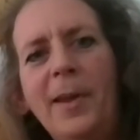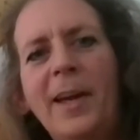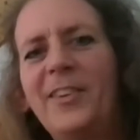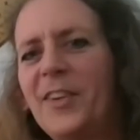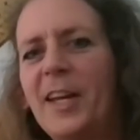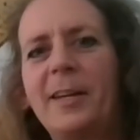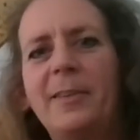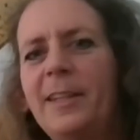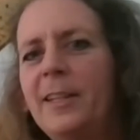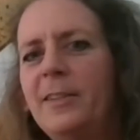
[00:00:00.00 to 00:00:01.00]
And she's like,
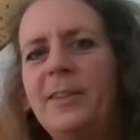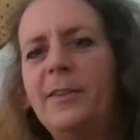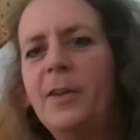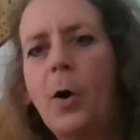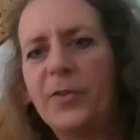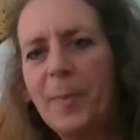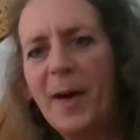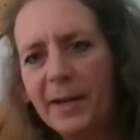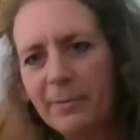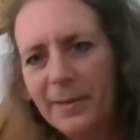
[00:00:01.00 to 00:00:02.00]
no, it's mine.